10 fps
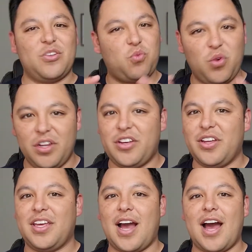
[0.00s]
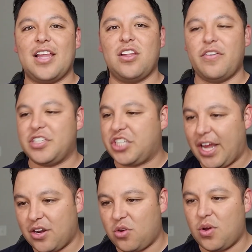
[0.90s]
Really good guy. Love his
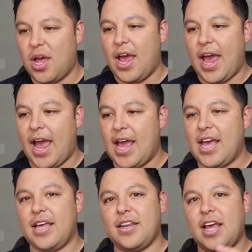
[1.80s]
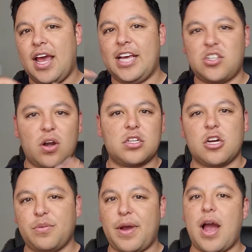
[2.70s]
channel. And he started
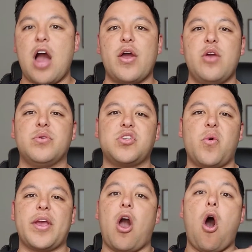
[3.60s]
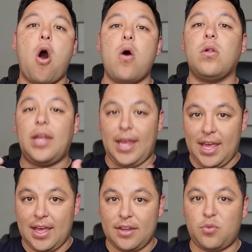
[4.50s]
talking about how he was going all
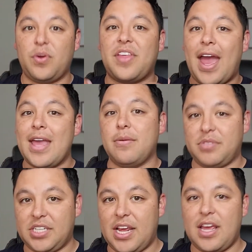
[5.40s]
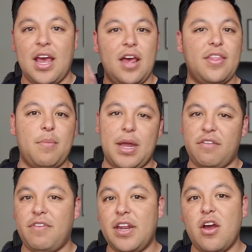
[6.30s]
in with AMC. They made a
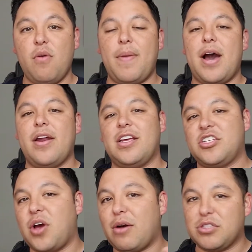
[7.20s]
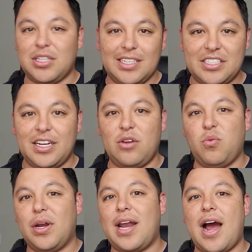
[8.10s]
video about it. So I was listening
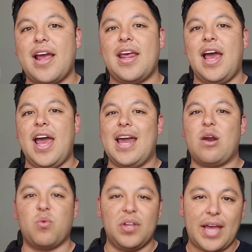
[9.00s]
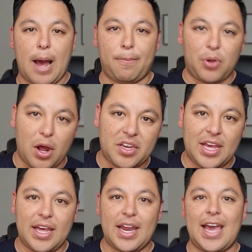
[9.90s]
one night and I really got plugged
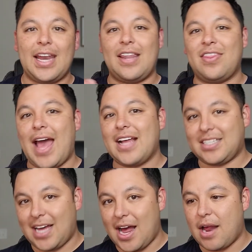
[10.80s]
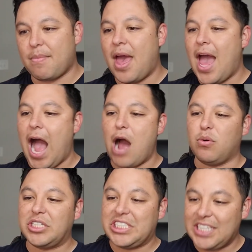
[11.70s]
in. And that time I
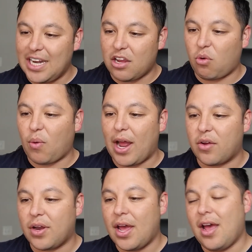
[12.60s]
was sitting around,